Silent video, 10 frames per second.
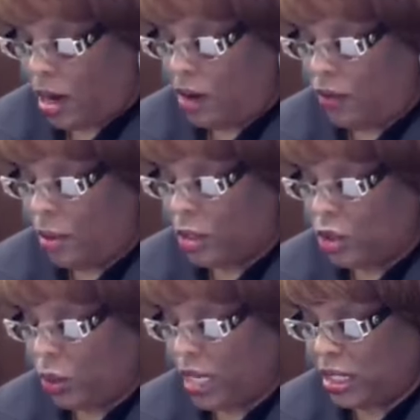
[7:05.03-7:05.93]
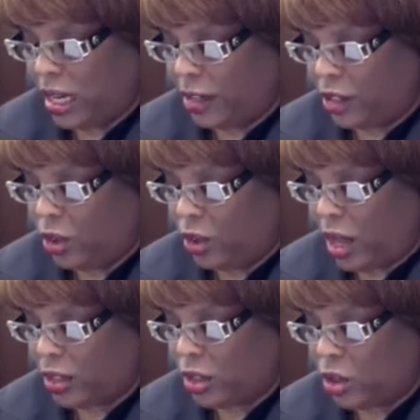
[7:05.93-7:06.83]
November 22nd,
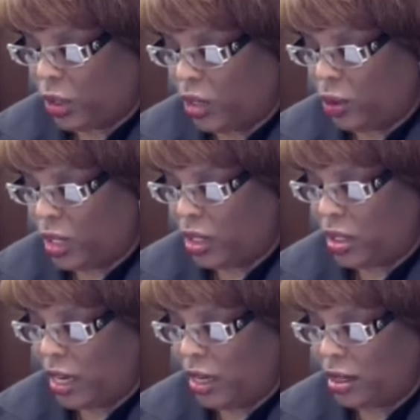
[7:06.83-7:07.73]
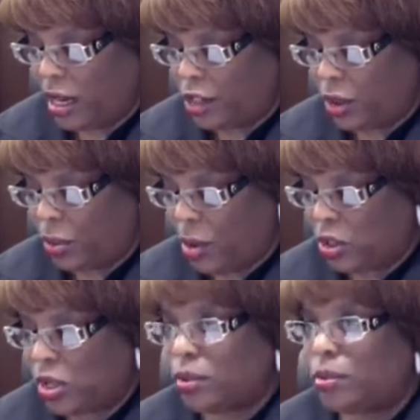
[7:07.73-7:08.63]
2023. State, is that your
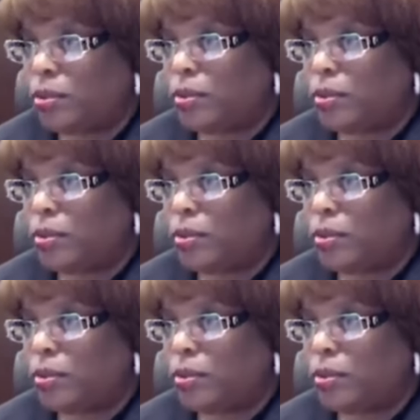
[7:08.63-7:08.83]
motion?